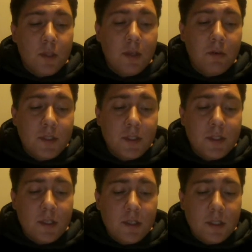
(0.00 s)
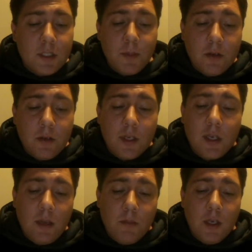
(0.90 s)
there was a speaker that
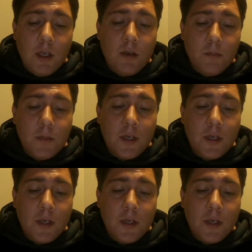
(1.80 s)
came in